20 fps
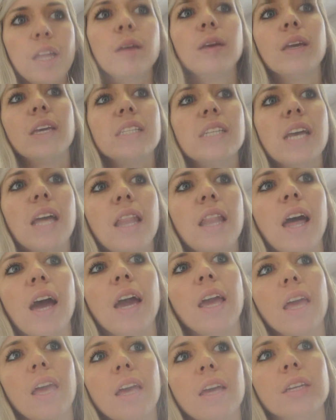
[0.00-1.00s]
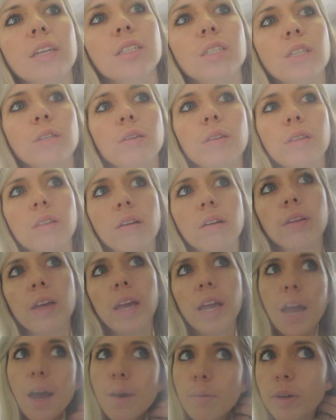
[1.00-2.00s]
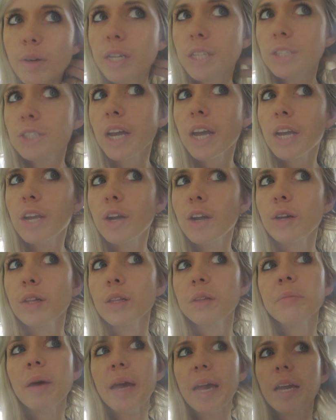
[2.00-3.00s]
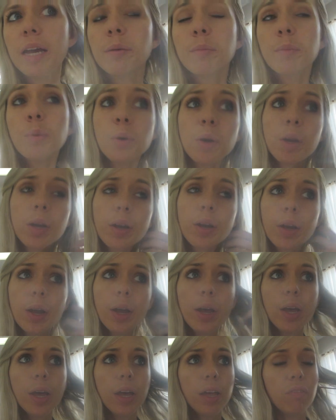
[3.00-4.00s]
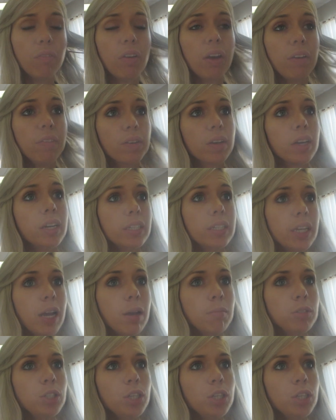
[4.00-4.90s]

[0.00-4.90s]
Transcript: Because I like doing long hair. I want to try curling my hair more if I ever get time